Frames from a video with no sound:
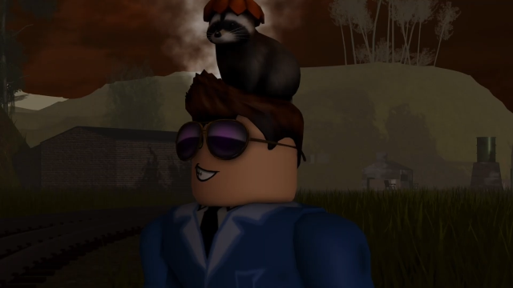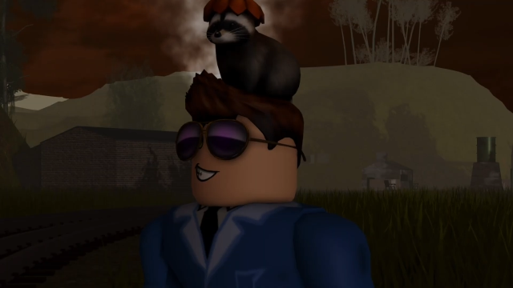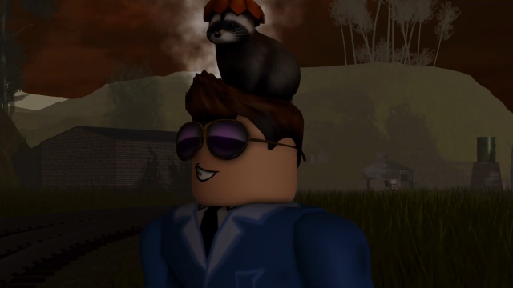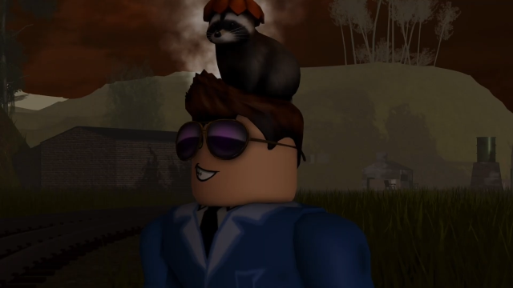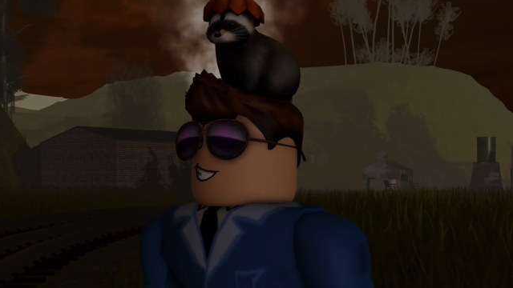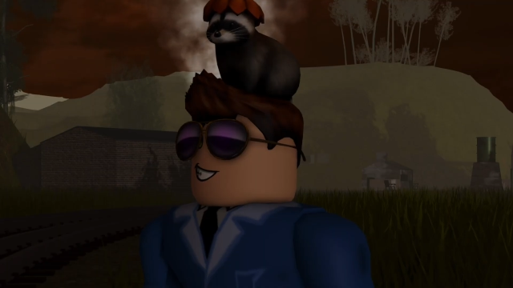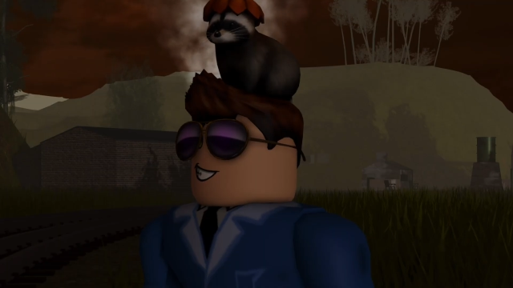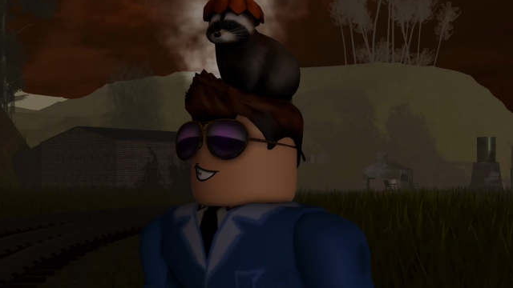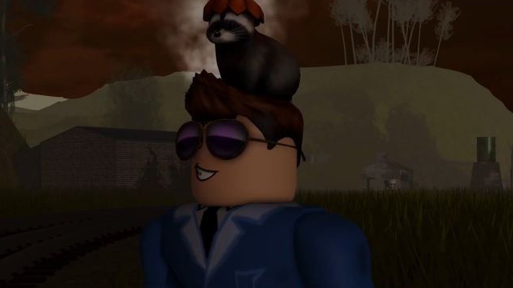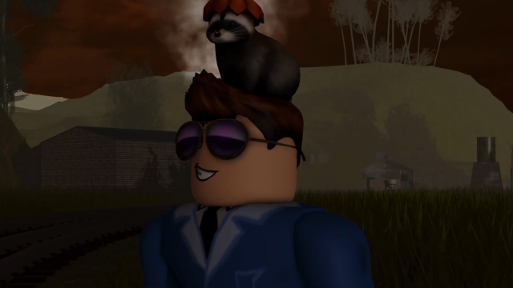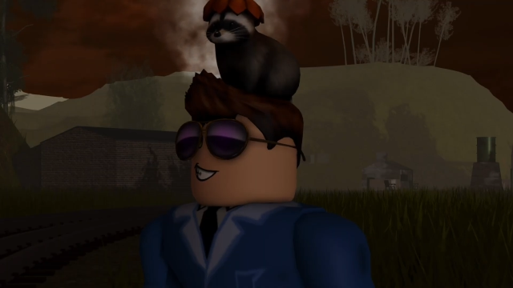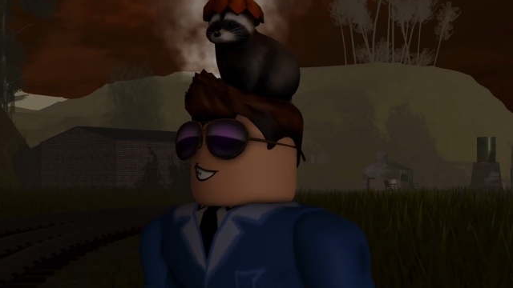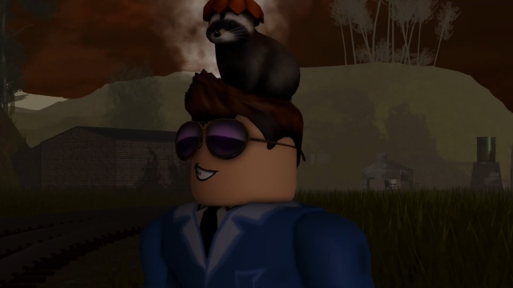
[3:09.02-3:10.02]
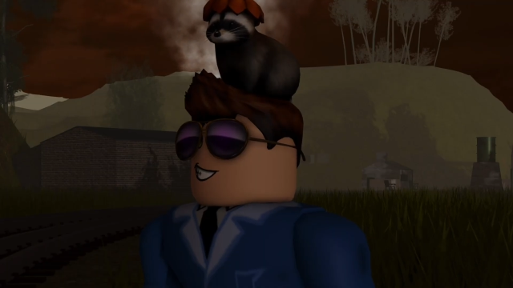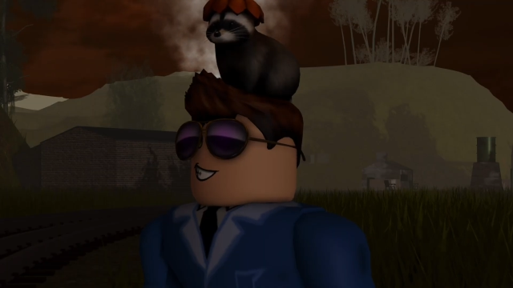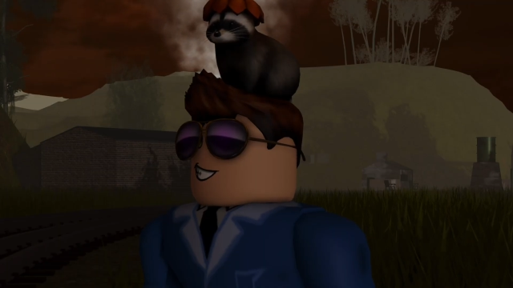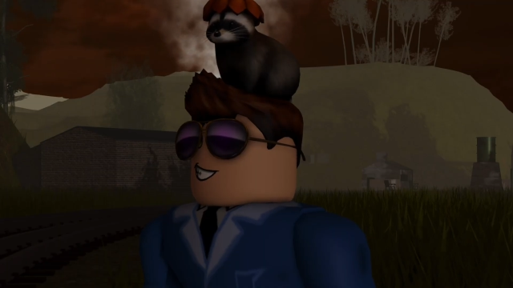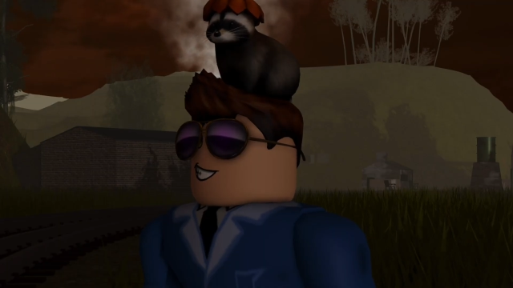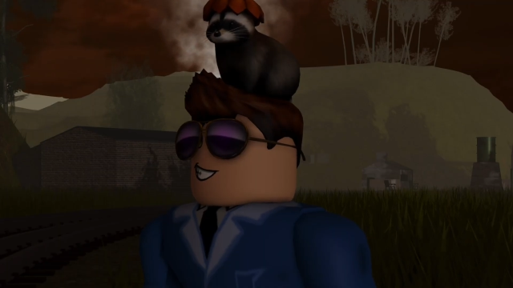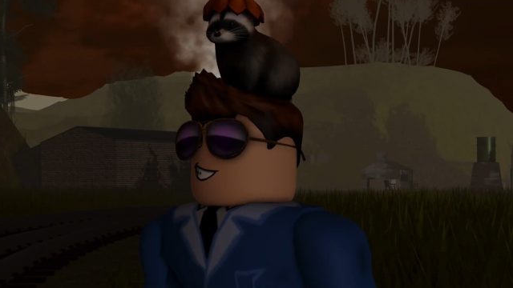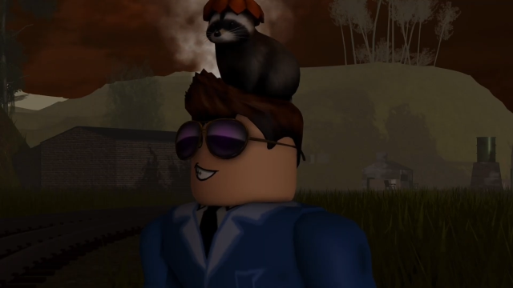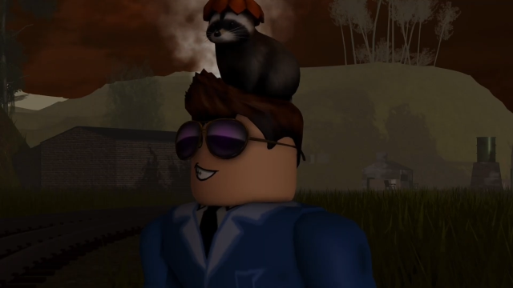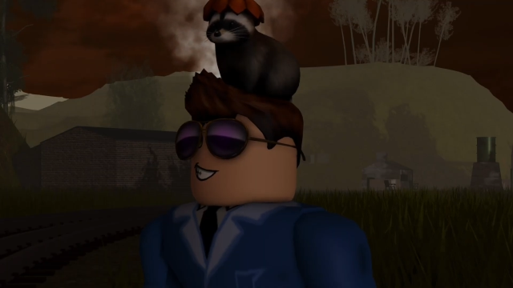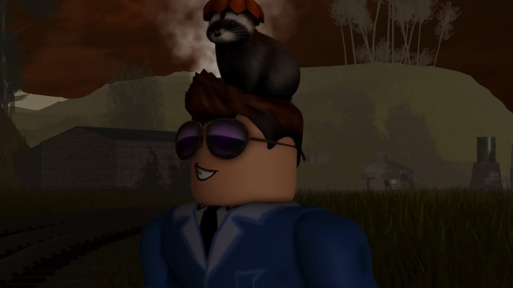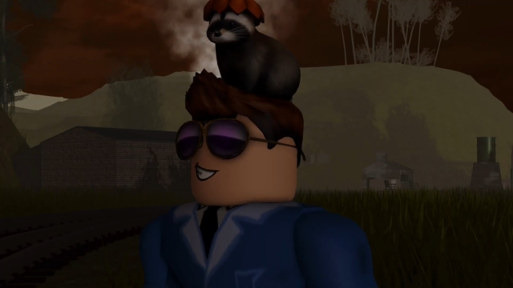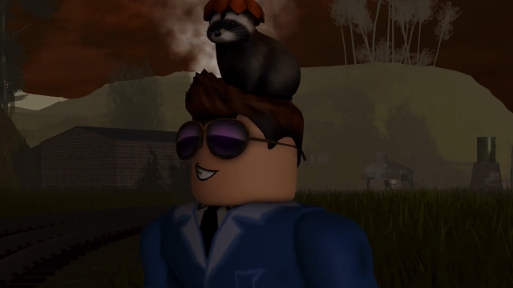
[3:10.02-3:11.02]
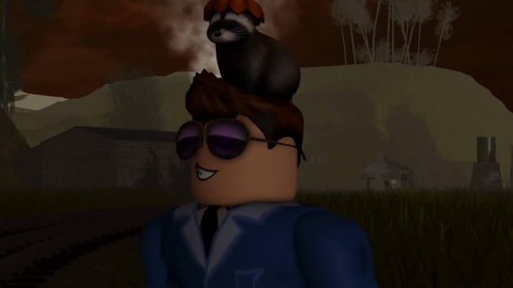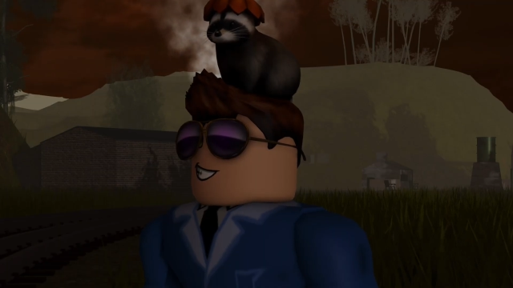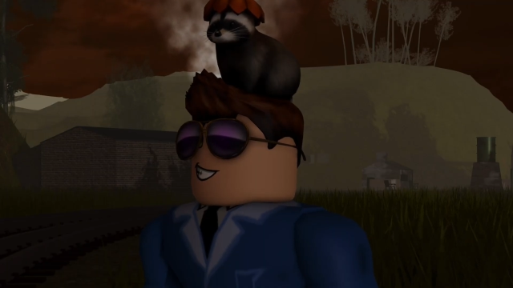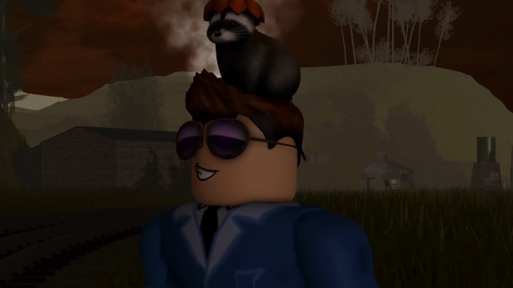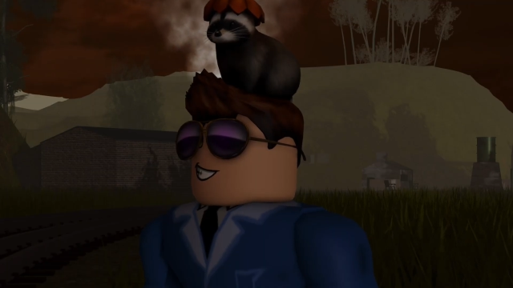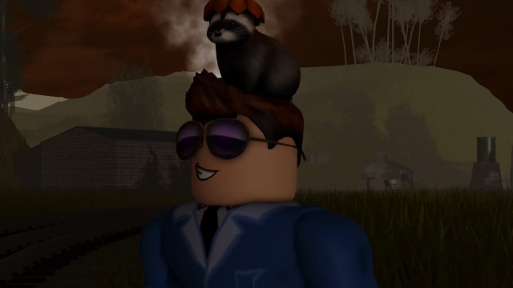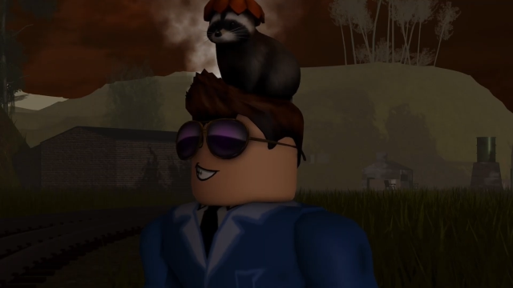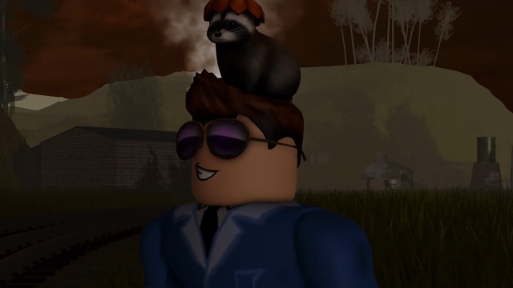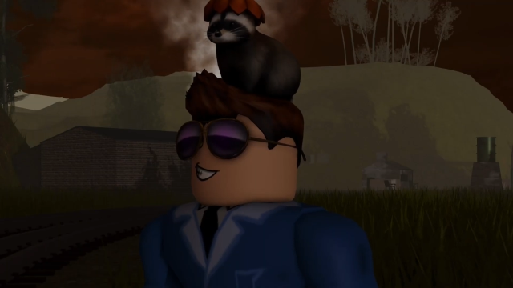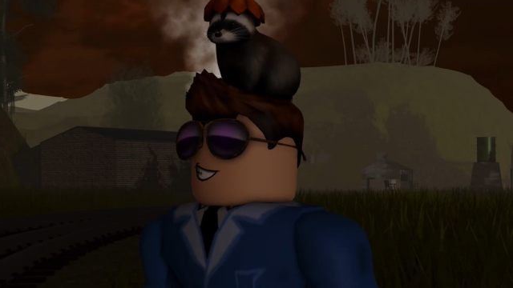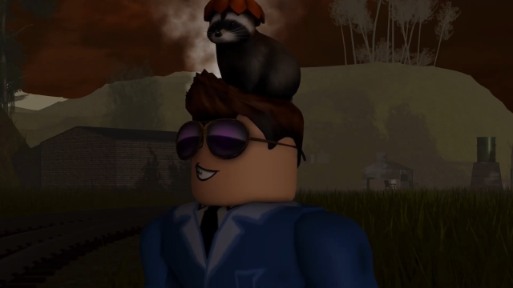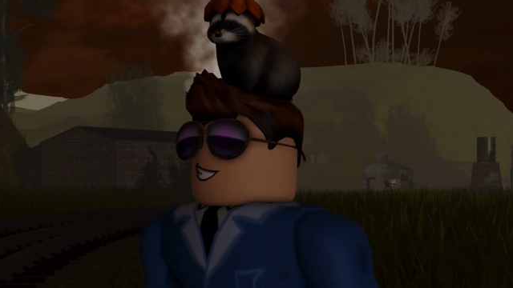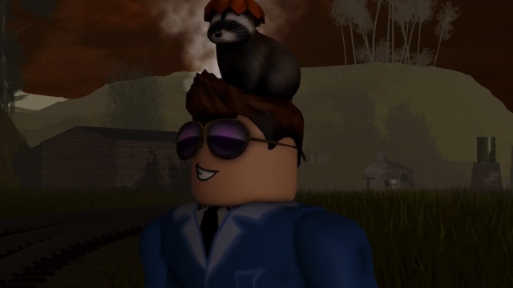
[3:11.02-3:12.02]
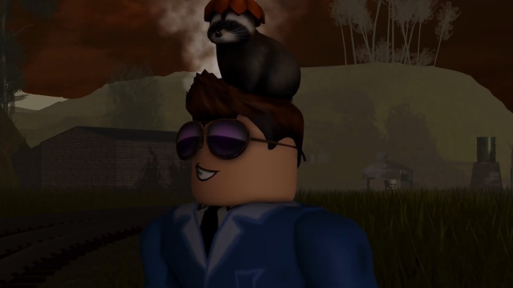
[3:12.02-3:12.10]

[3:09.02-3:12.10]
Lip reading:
Nobody's mouth can be seen.